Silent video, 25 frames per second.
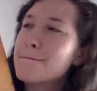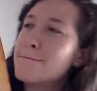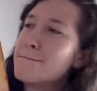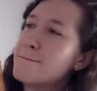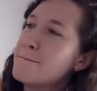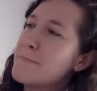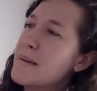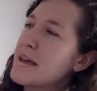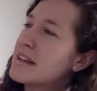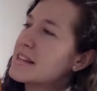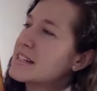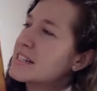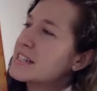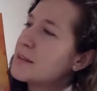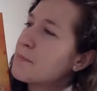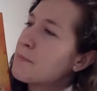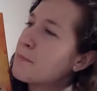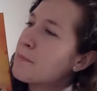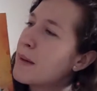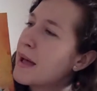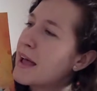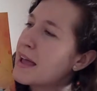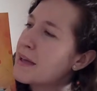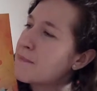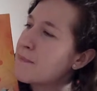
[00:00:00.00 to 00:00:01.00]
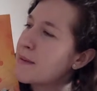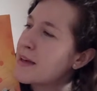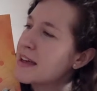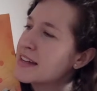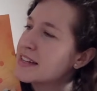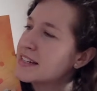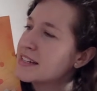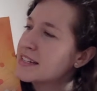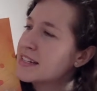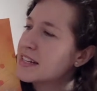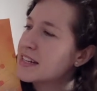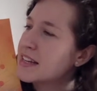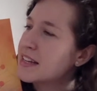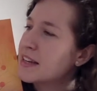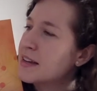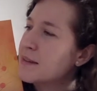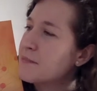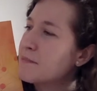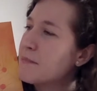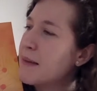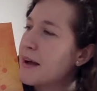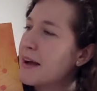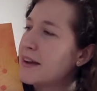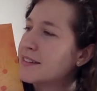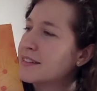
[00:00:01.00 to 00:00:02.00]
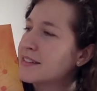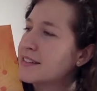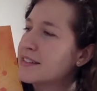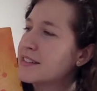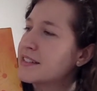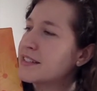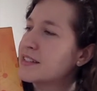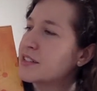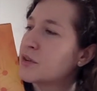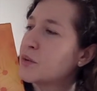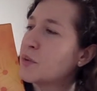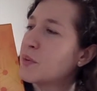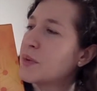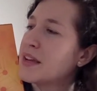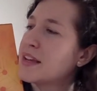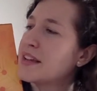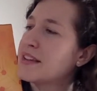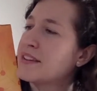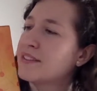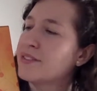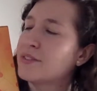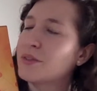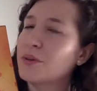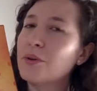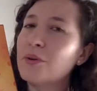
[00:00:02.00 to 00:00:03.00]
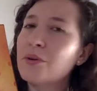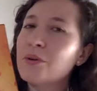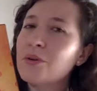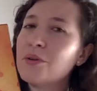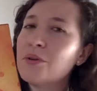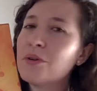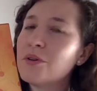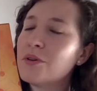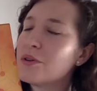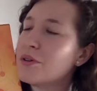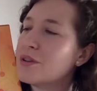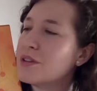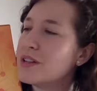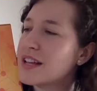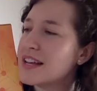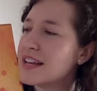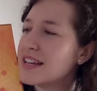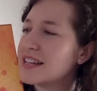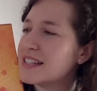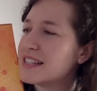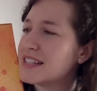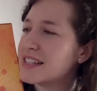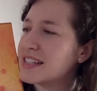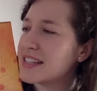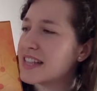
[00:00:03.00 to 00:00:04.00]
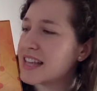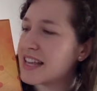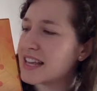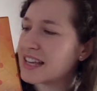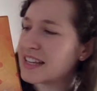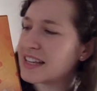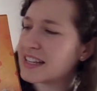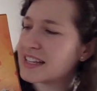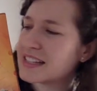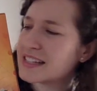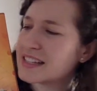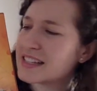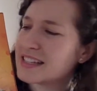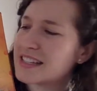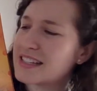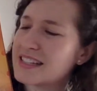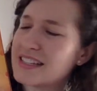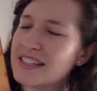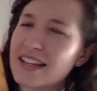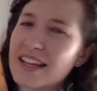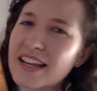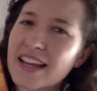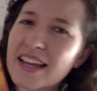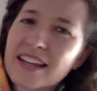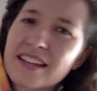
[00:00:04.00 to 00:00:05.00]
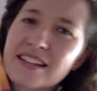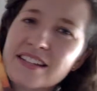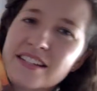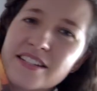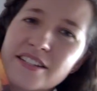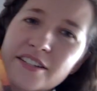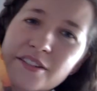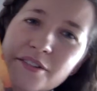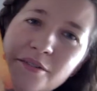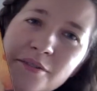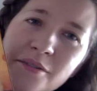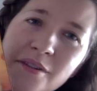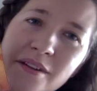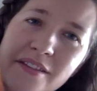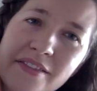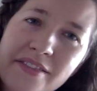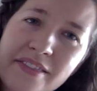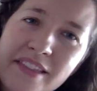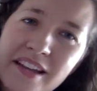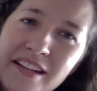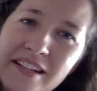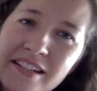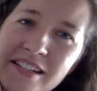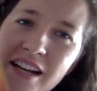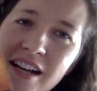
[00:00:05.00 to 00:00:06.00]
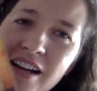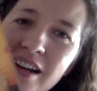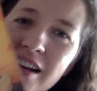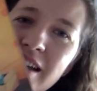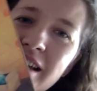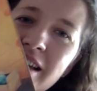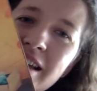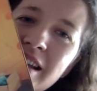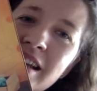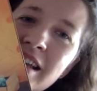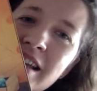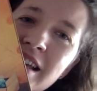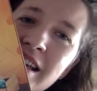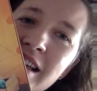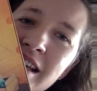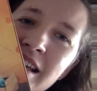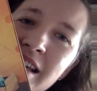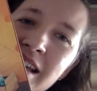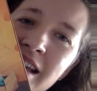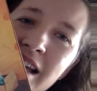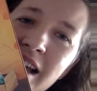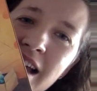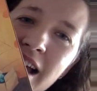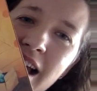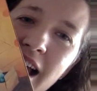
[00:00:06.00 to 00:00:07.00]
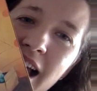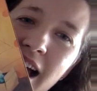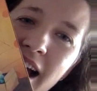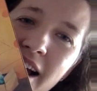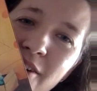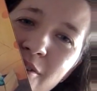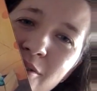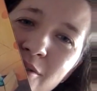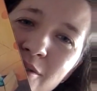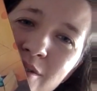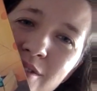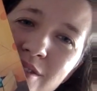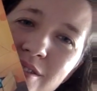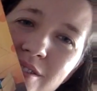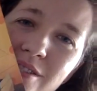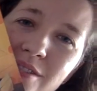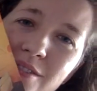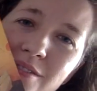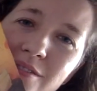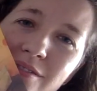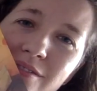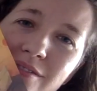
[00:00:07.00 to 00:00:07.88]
Bit by bit, Mouse squeezed all his things into the tiny house.